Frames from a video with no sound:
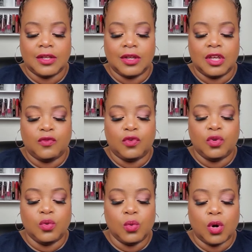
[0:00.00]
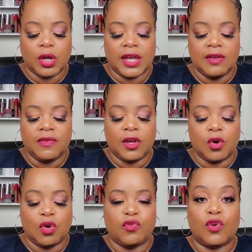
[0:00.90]
if you are giving
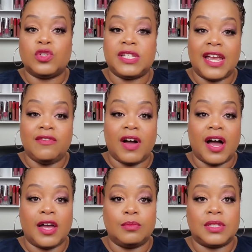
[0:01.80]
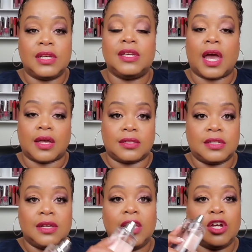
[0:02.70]
off first date vibes, yes.
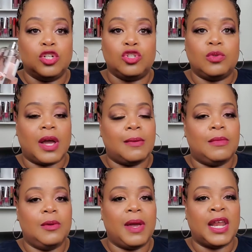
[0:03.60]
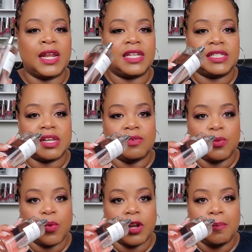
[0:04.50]
Because you may not necessarily
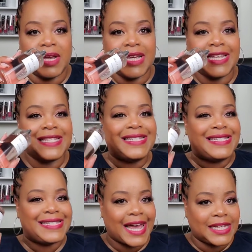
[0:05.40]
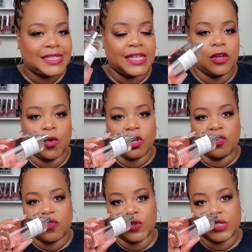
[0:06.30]
want to be sexy on your
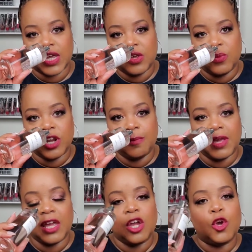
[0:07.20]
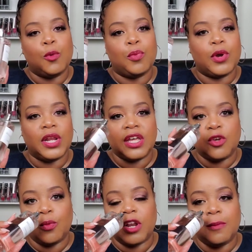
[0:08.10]
first date. You want to be pretty. You
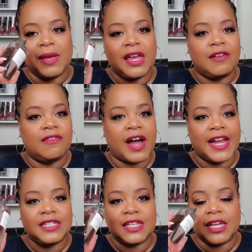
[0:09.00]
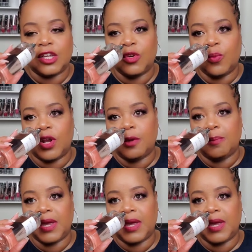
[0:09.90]
want to be inviting. You want to